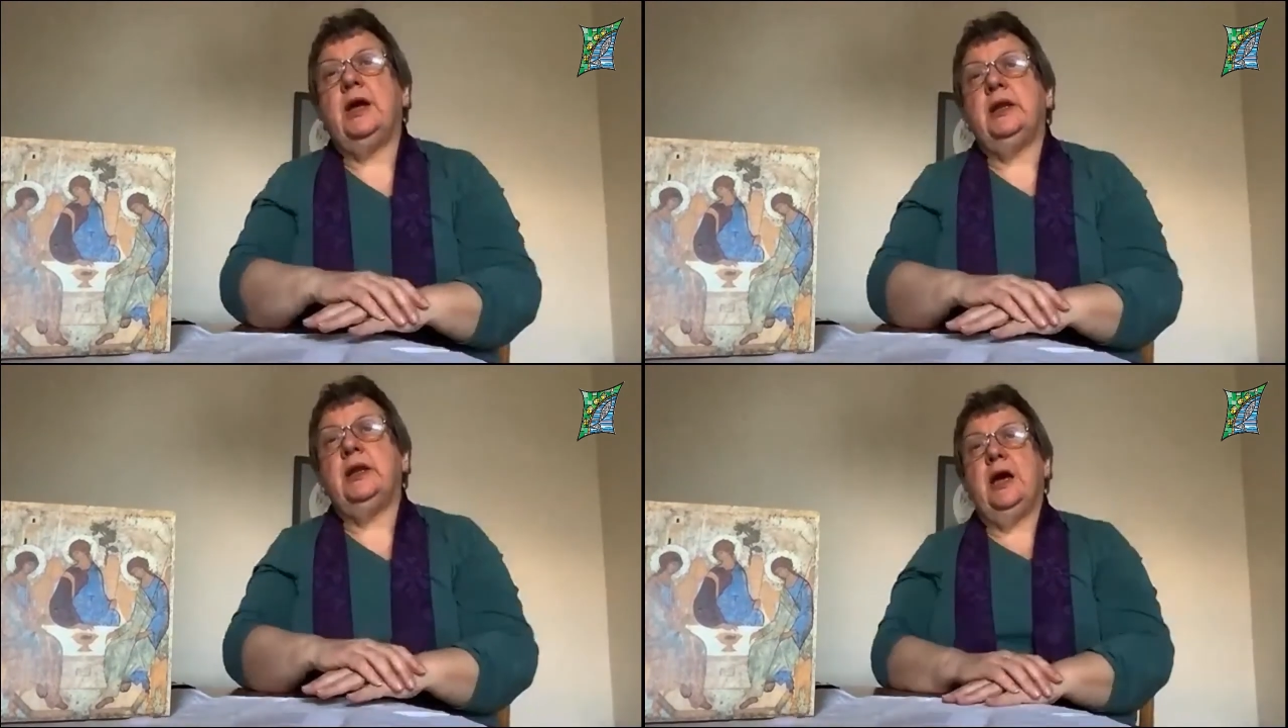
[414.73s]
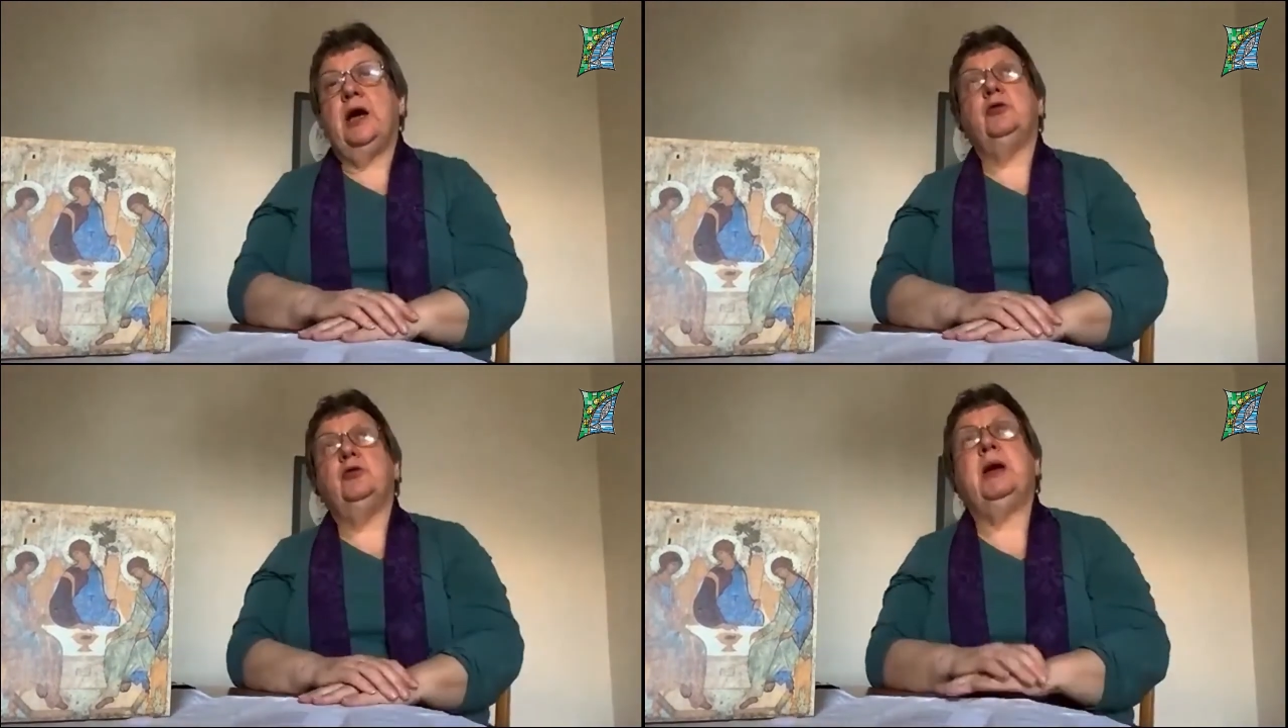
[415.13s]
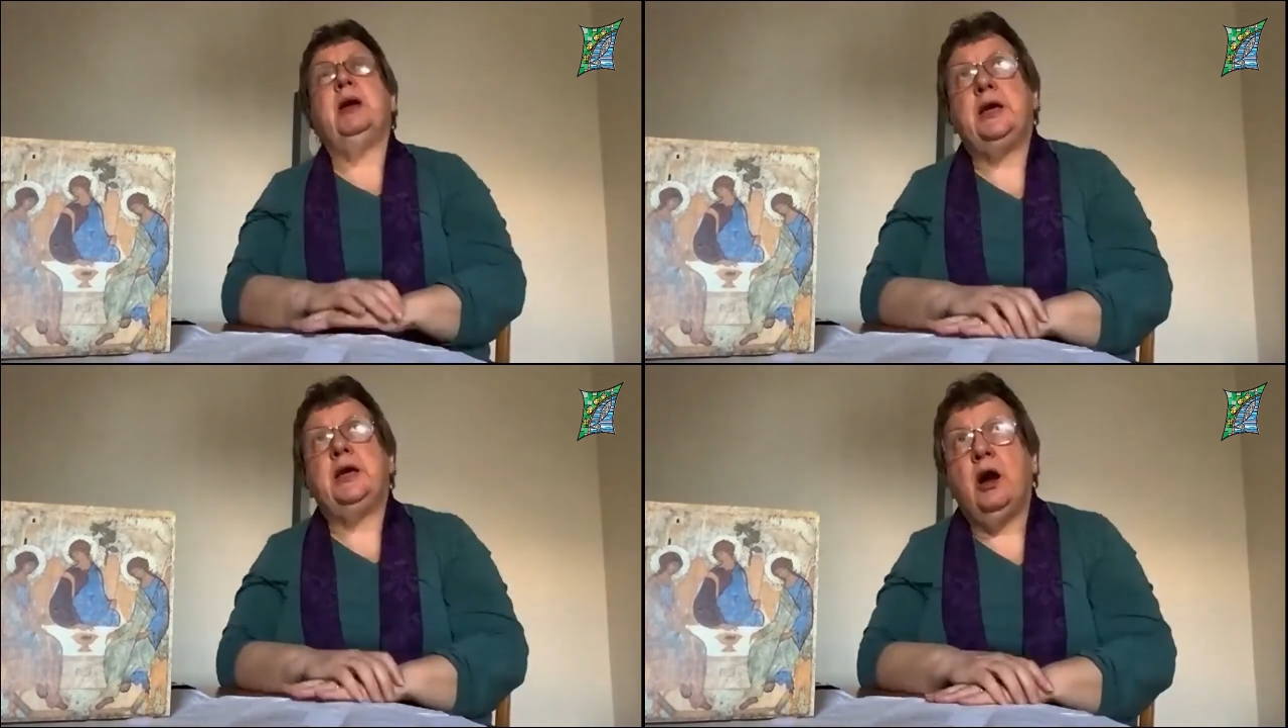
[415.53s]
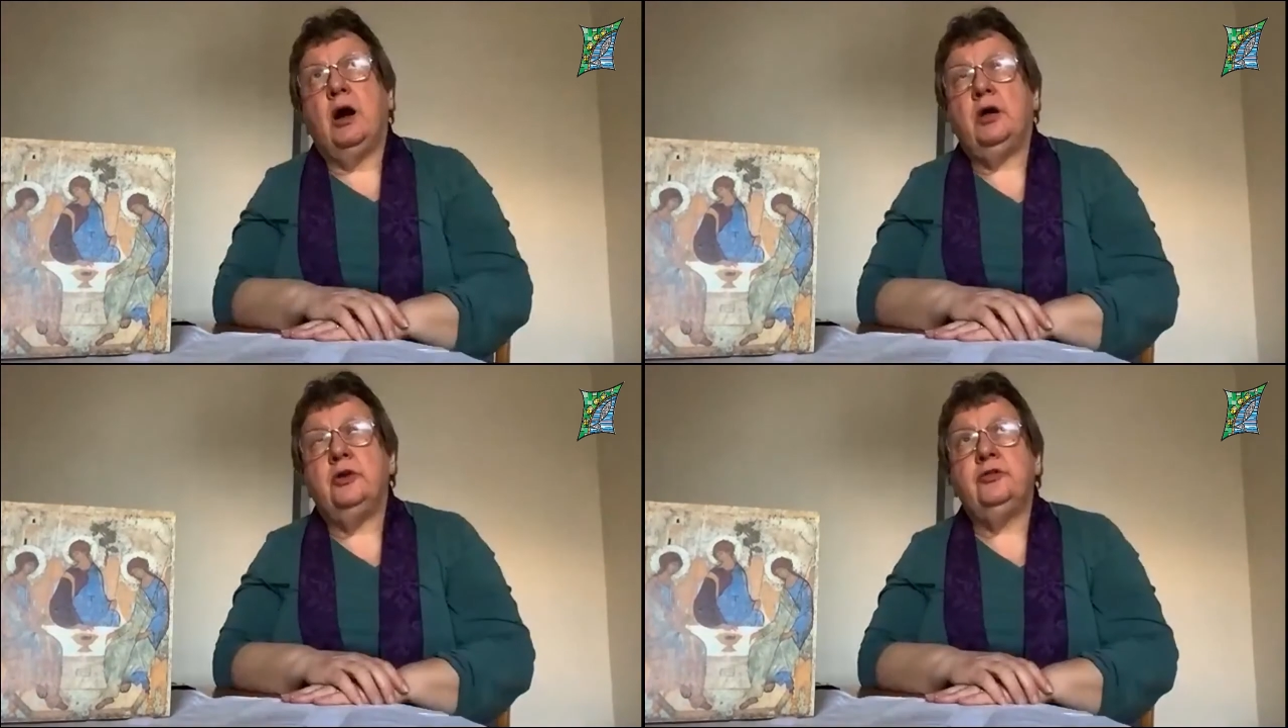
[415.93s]
And now may
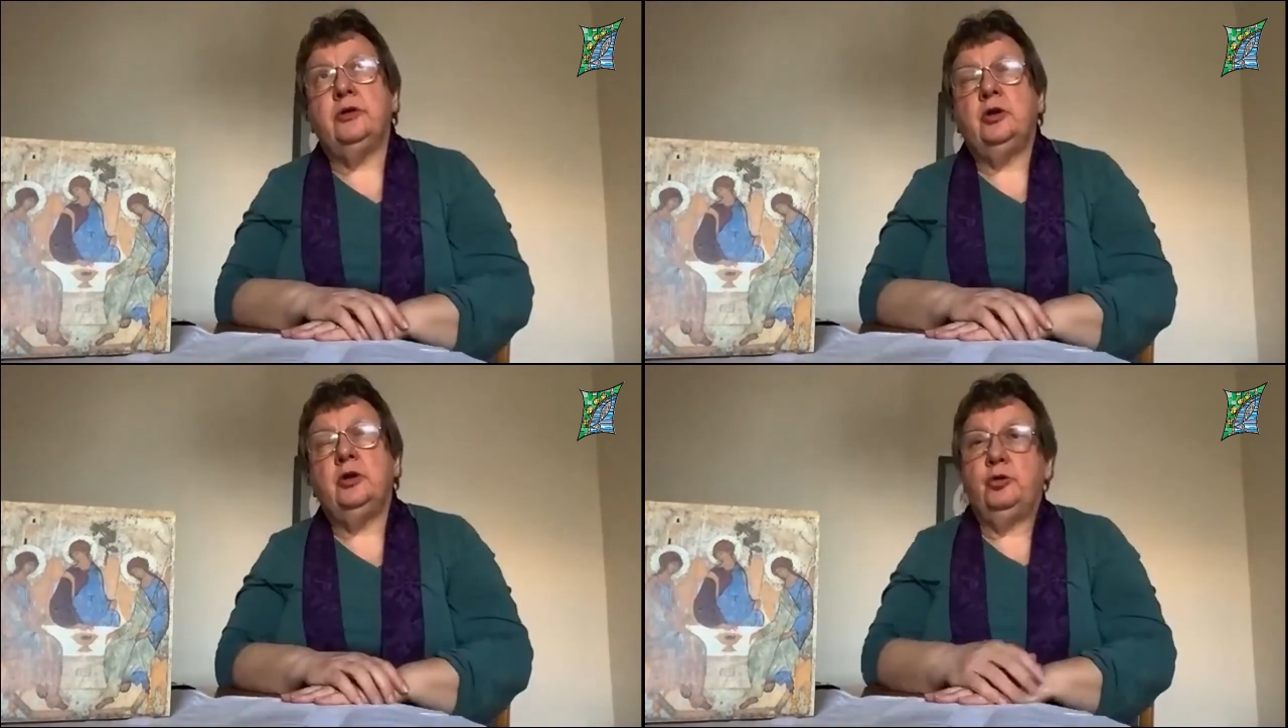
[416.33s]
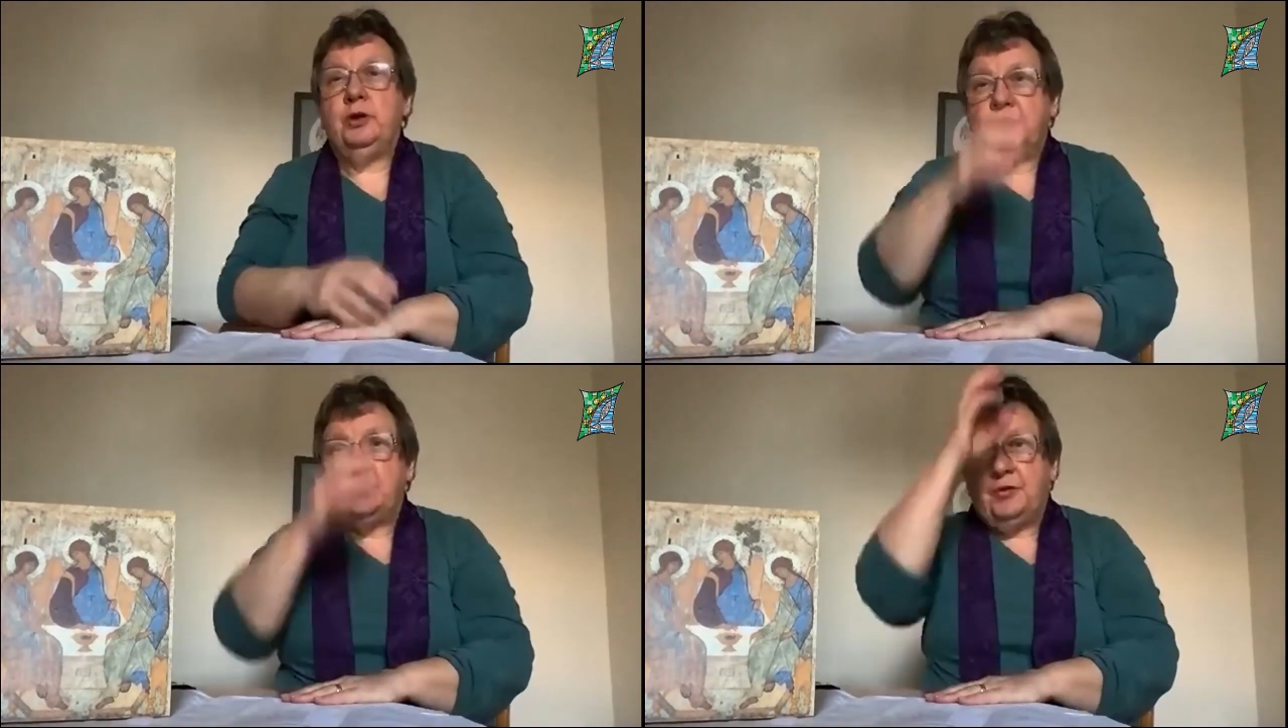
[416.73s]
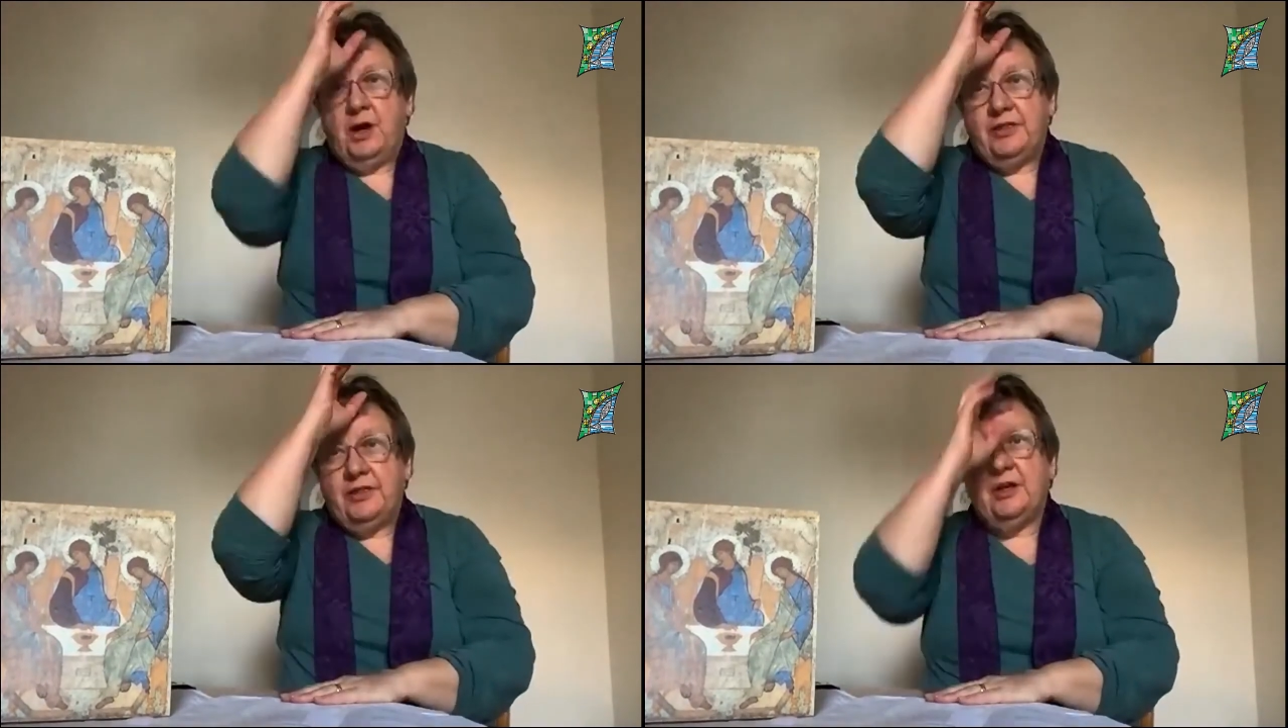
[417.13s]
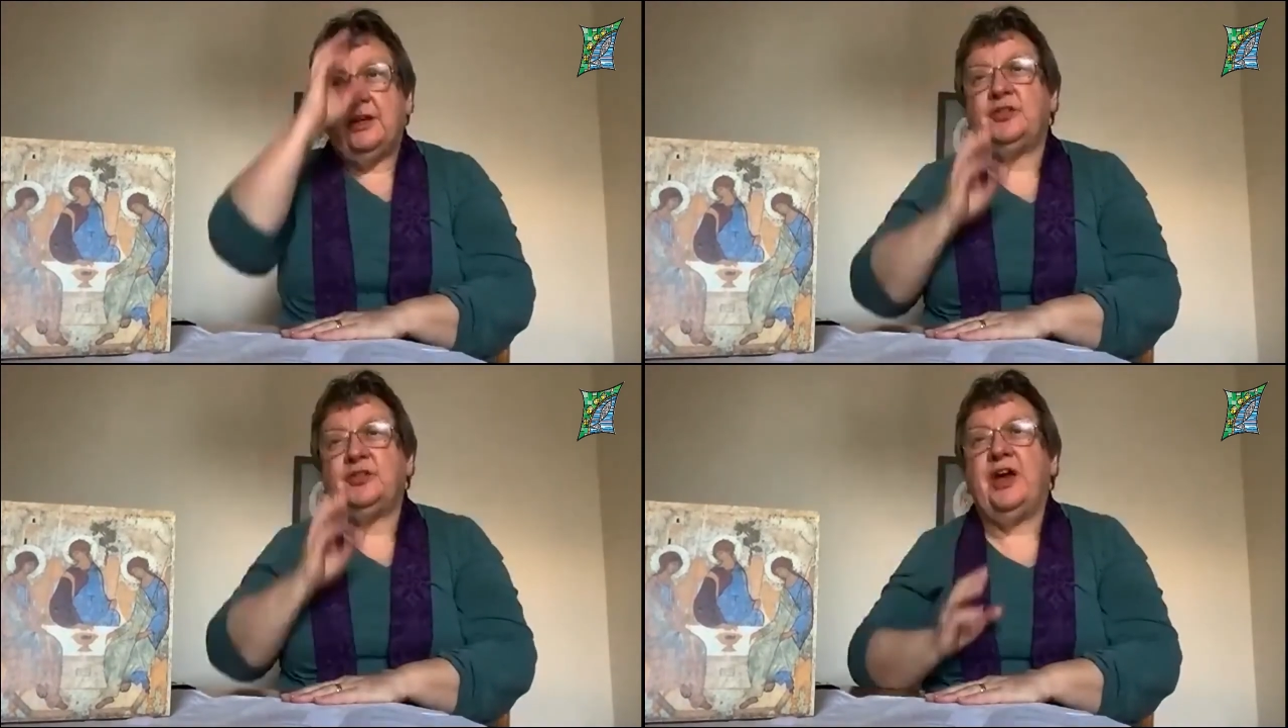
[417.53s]
God, who is Father,
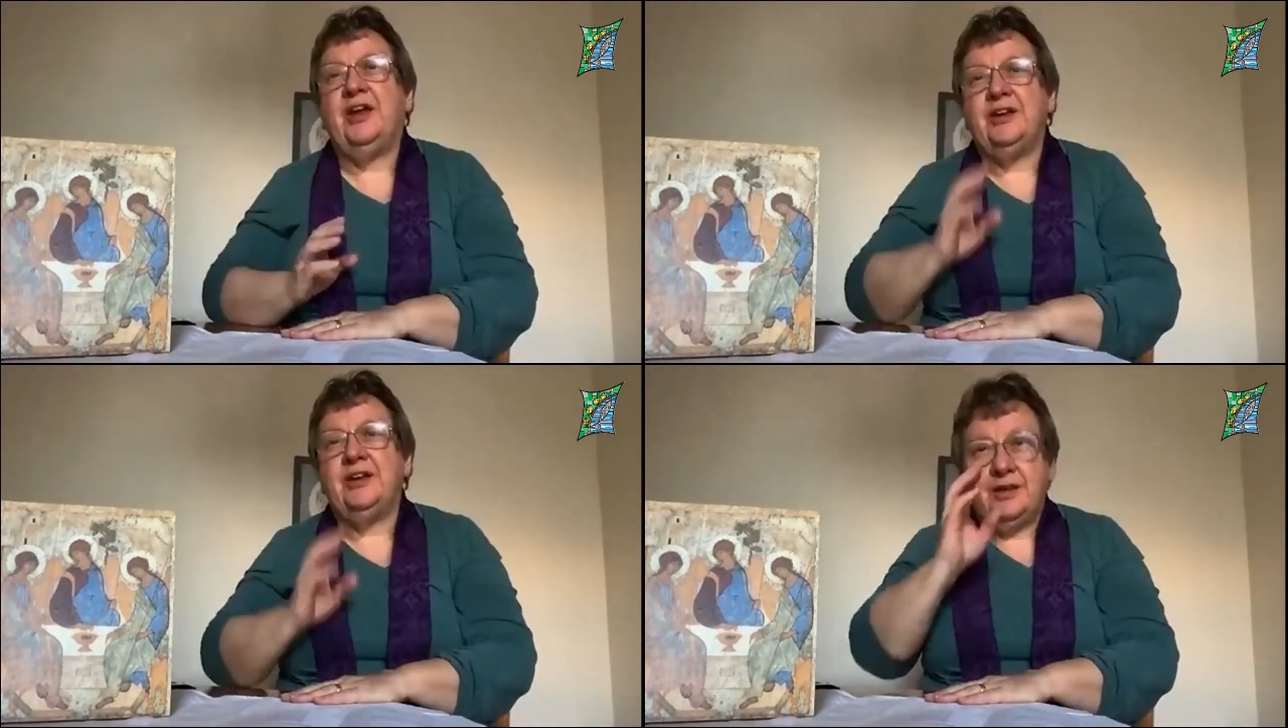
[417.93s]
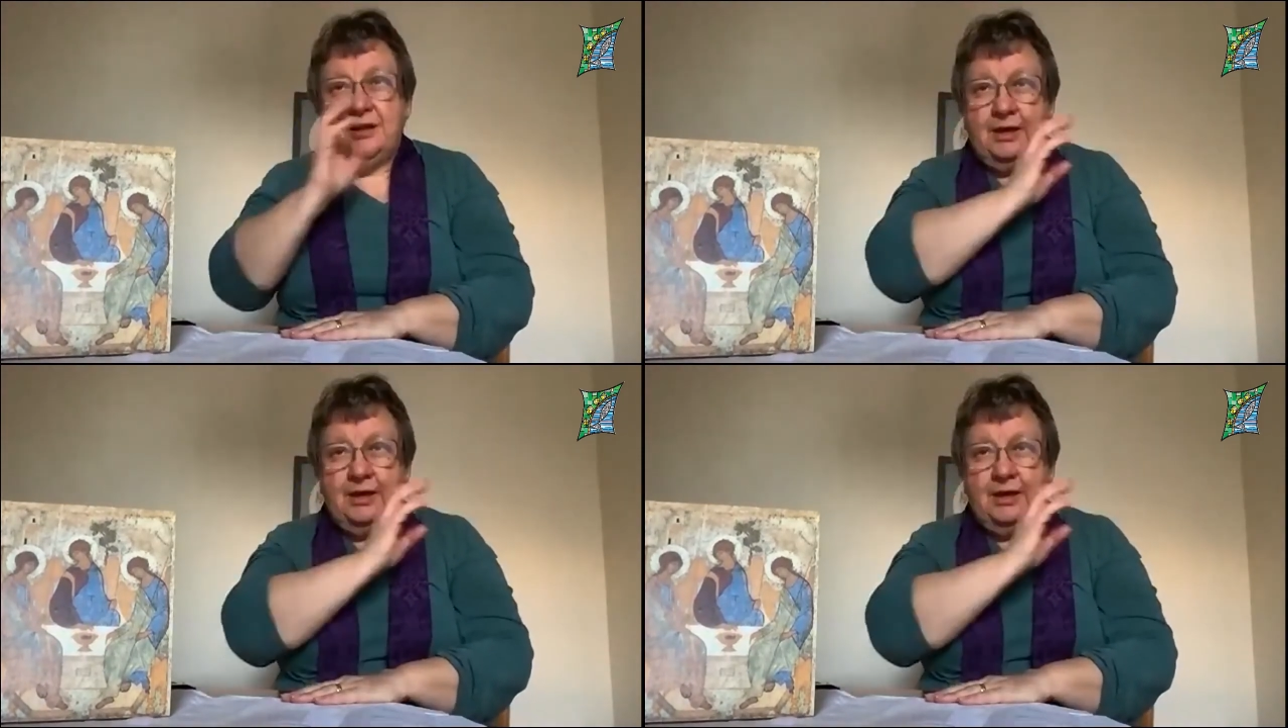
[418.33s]
Son,